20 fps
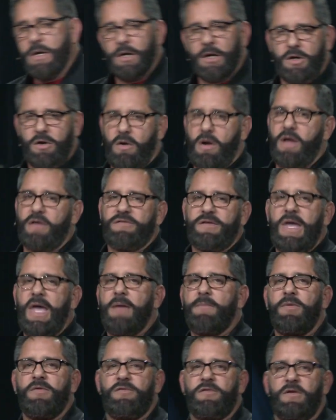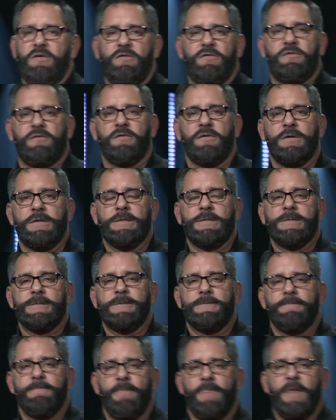across campuses
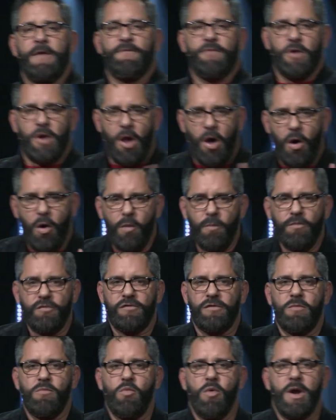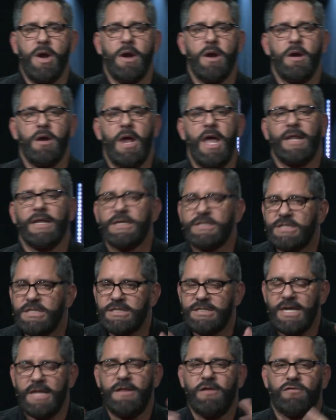if you're at home somewhere, and let's
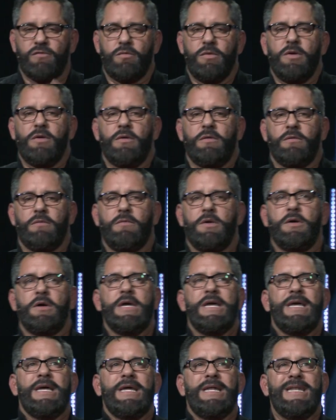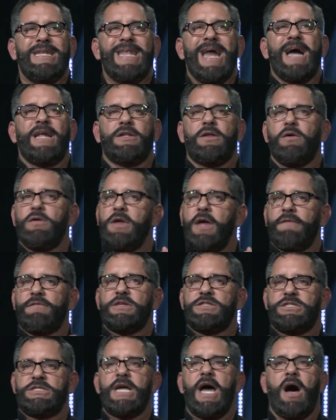just say this real, real, not, don't you have
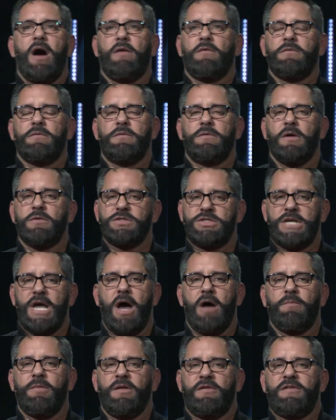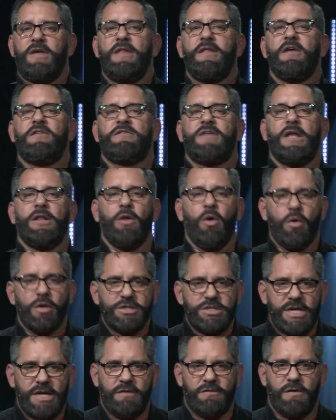to shout, don't shout, but say this, say,
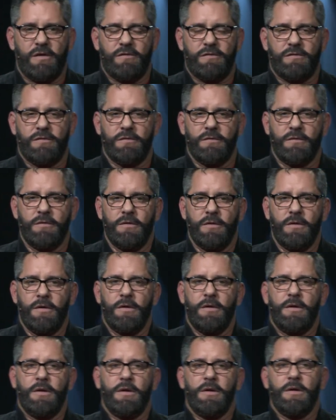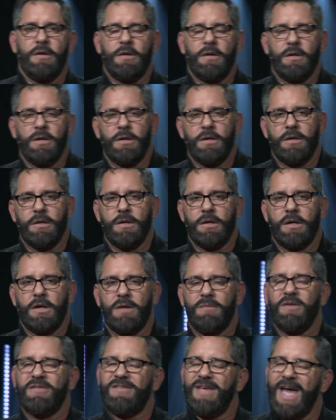Lord Jesus.
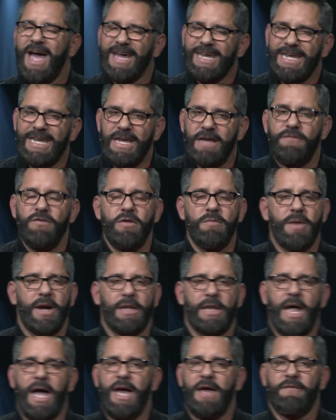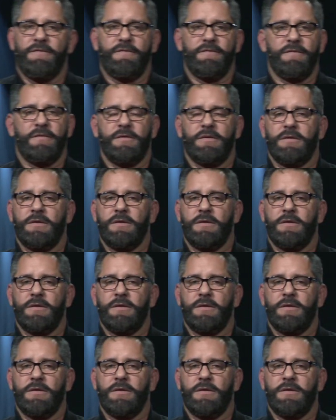Come on, say, I give you my life.